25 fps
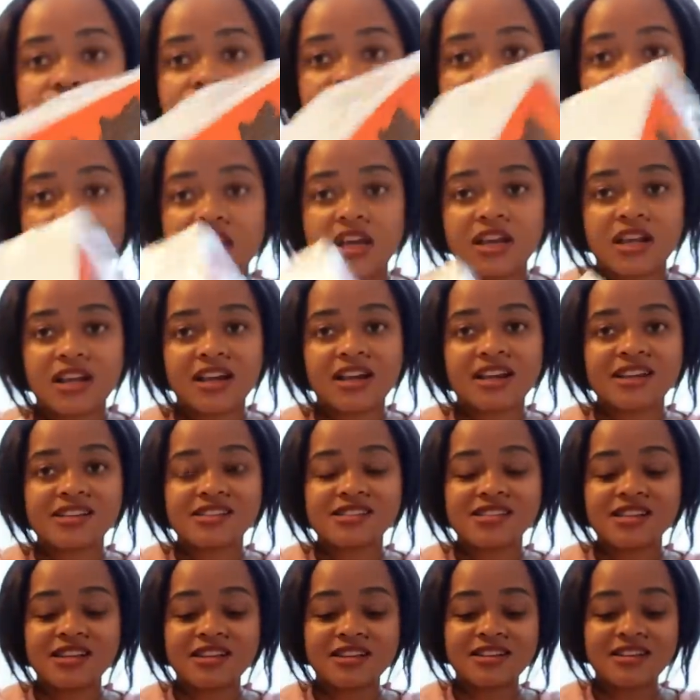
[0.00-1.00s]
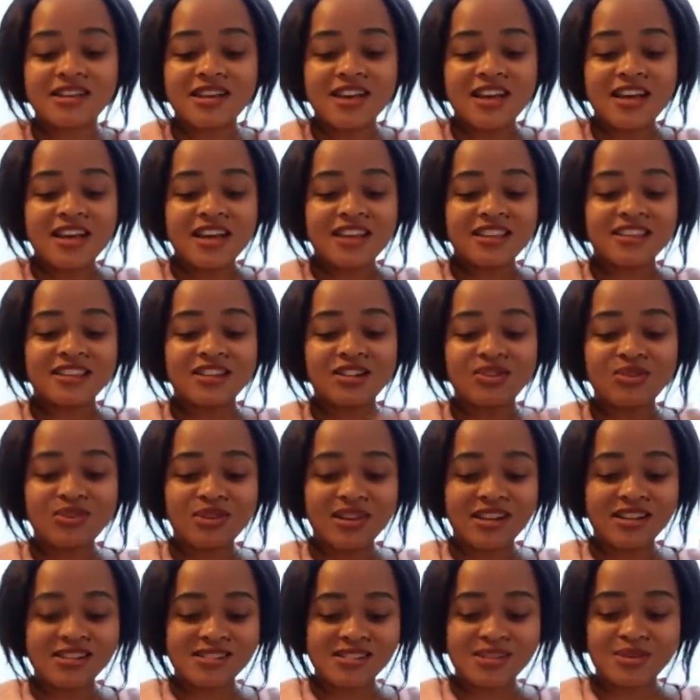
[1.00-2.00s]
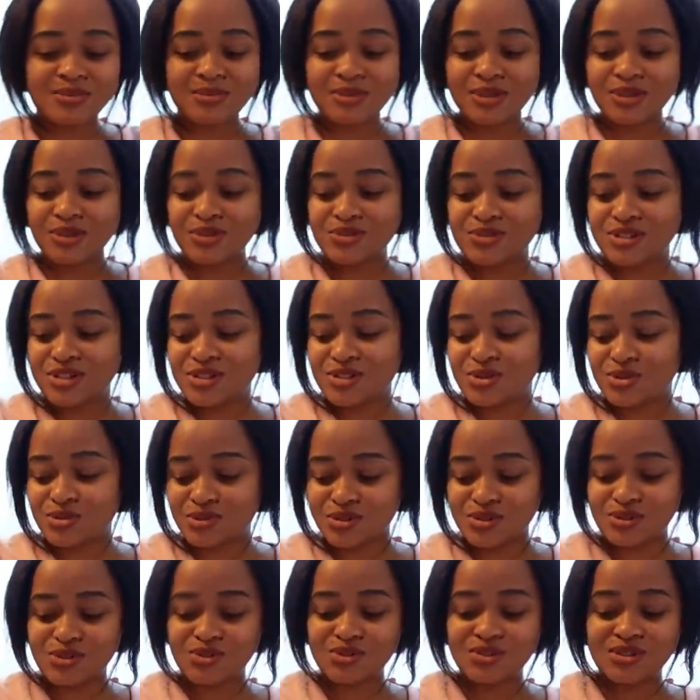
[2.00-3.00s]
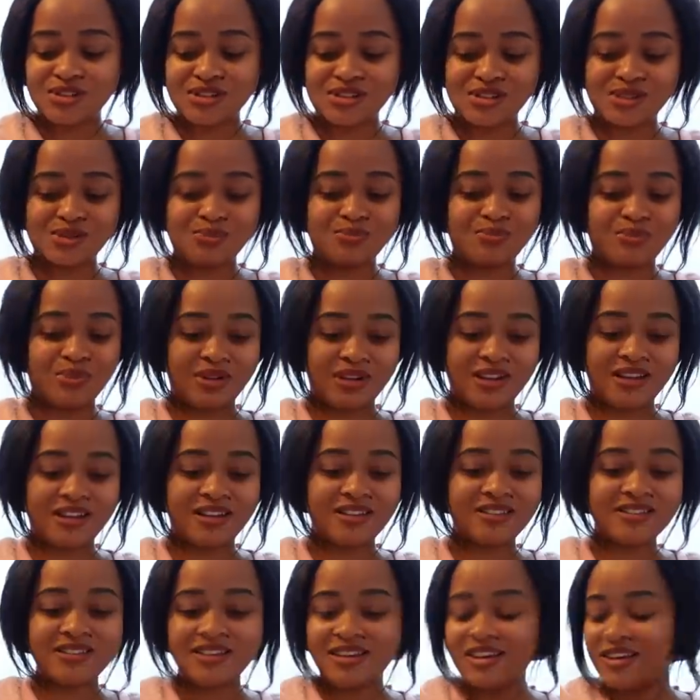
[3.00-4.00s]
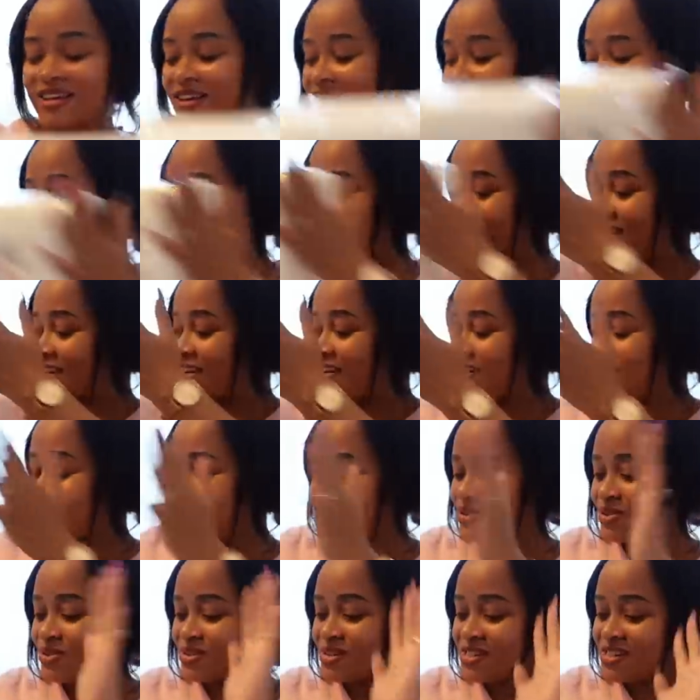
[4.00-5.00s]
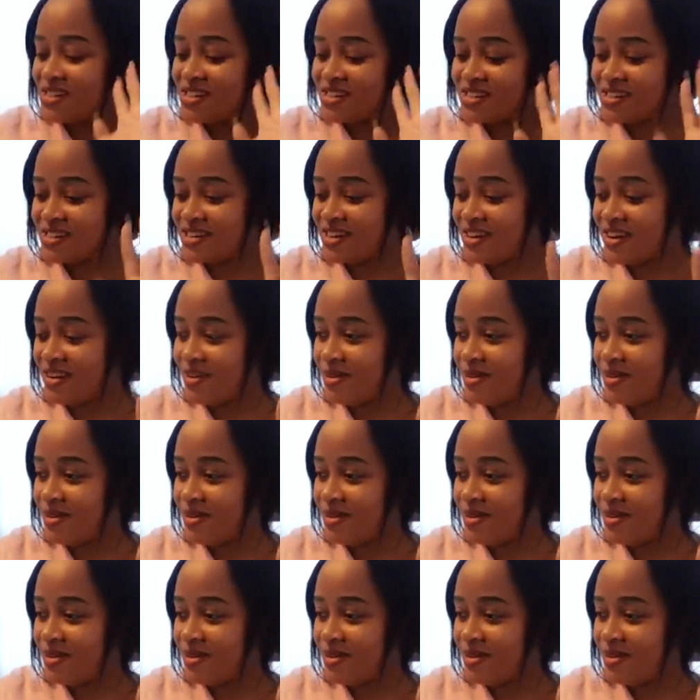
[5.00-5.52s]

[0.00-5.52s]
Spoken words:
look like. Like I said, they look like something you just want to display and not